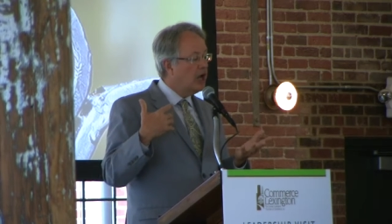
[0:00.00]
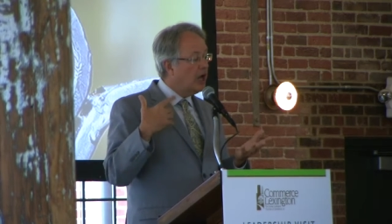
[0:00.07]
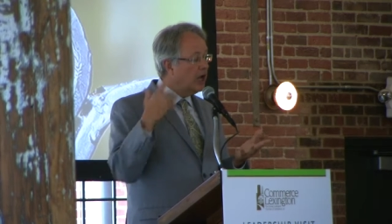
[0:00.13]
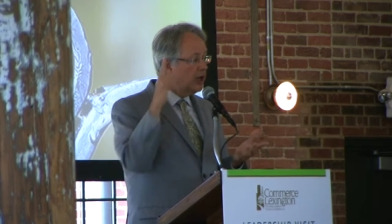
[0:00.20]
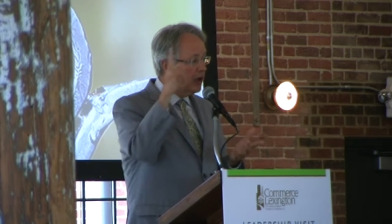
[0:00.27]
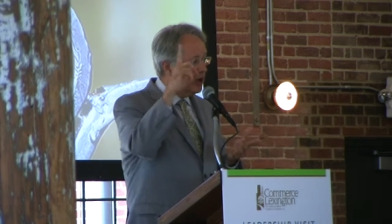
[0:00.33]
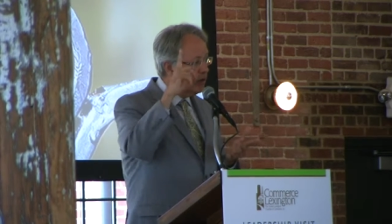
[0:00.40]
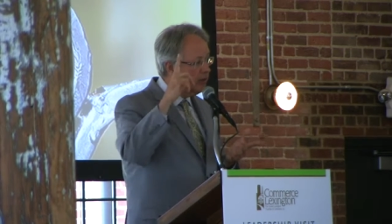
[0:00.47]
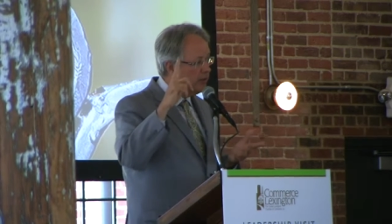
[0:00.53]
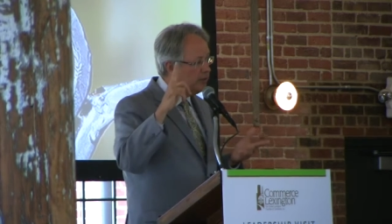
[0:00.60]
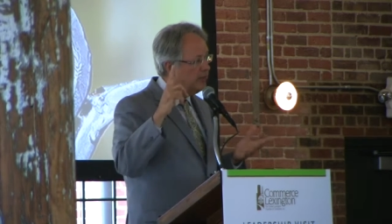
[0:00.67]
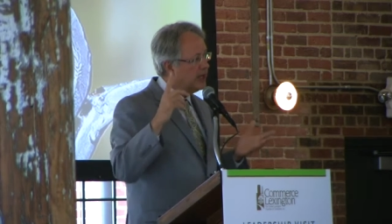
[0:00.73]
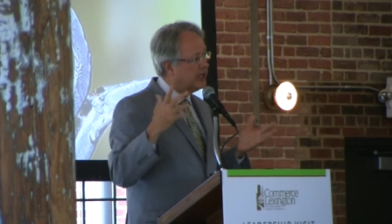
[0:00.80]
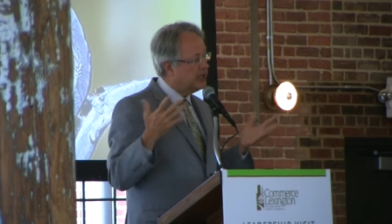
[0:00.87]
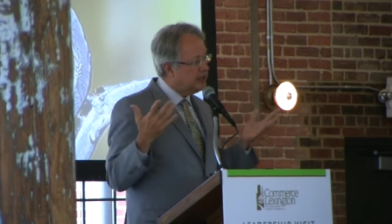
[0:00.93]
along with
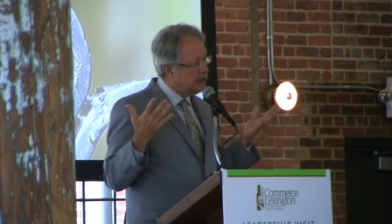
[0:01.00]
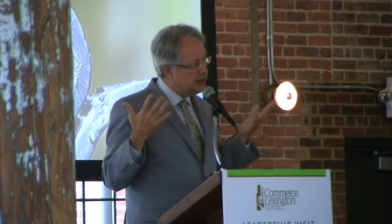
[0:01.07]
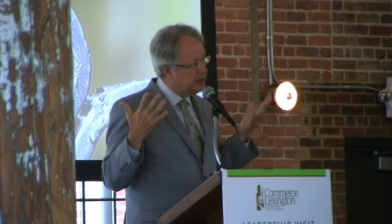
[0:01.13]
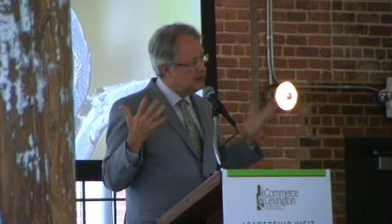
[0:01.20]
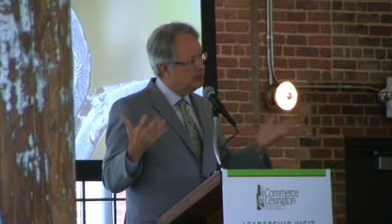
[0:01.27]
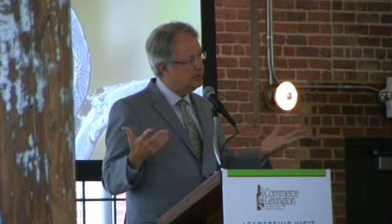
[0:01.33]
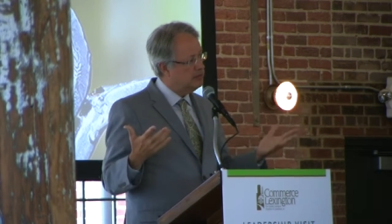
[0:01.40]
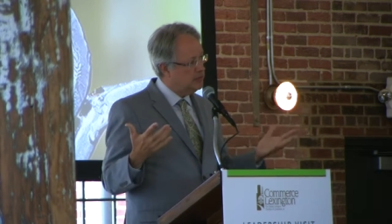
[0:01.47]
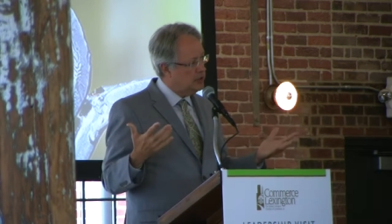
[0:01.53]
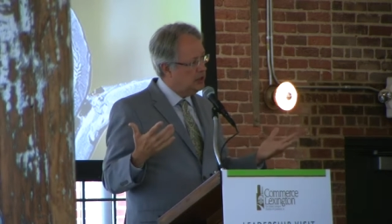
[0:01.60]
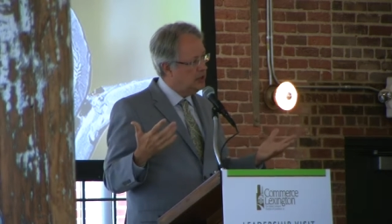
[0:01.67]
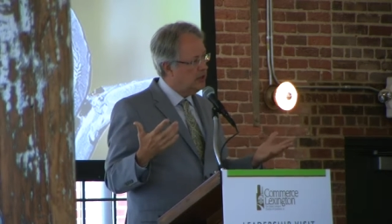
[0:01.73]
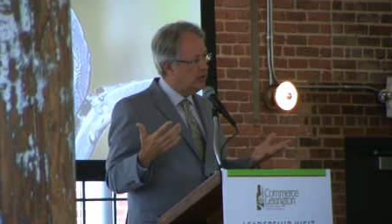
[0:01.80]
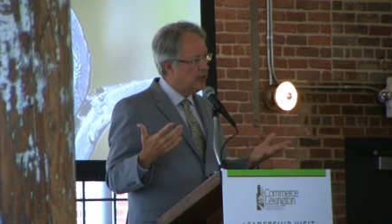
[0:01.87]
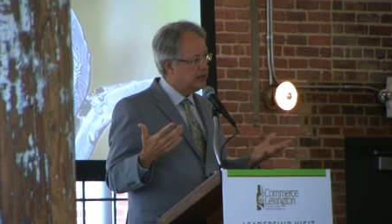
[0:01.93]
making
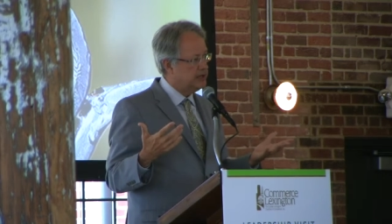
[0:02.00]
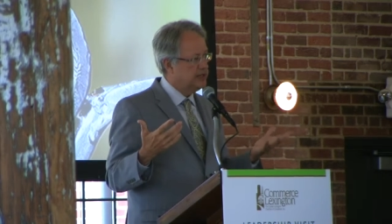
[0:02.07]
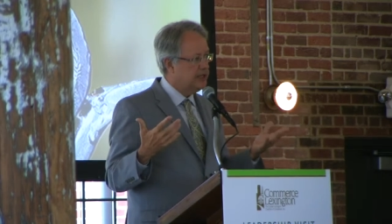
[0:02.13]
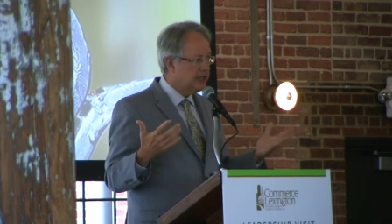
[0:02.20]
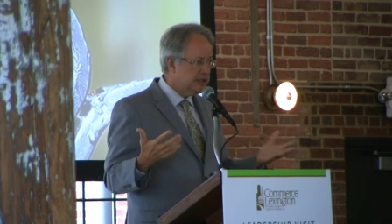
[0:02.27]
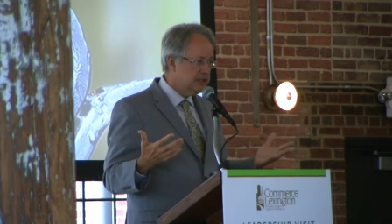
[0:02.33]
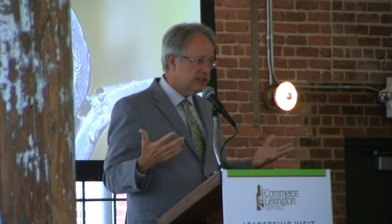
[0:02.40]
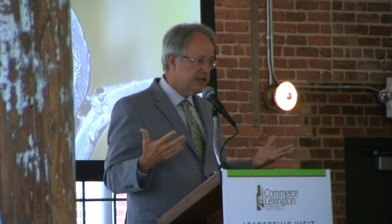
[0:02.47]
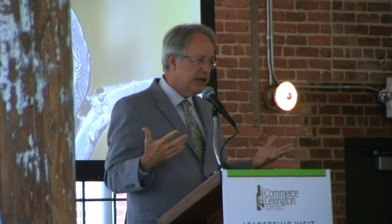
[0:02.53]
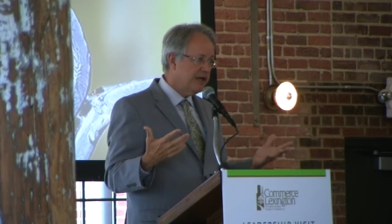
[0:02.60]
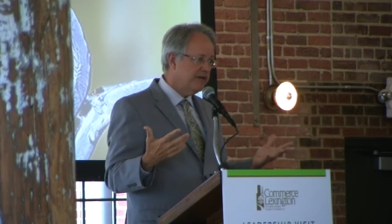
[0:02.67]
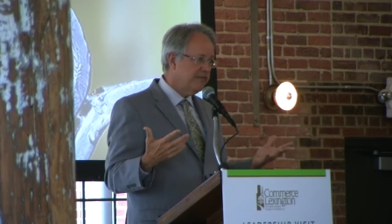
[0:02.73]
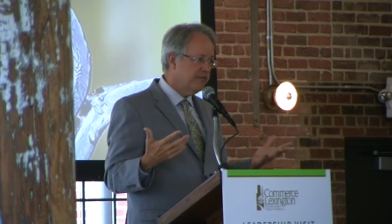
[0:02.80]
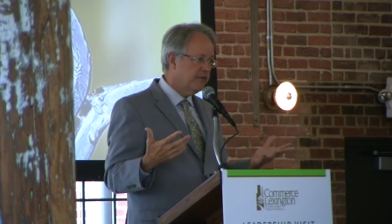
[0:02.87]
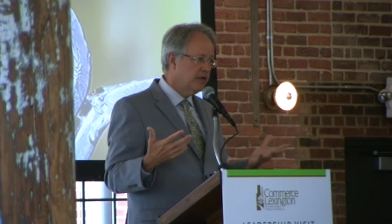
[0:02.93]
our city
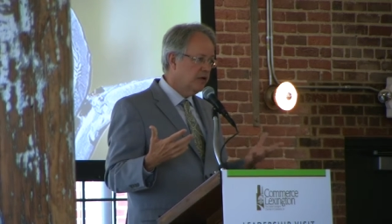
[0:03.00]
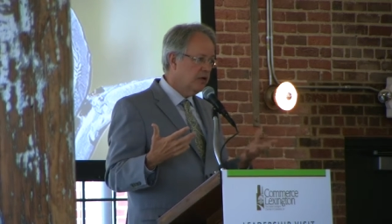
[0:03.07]
safe,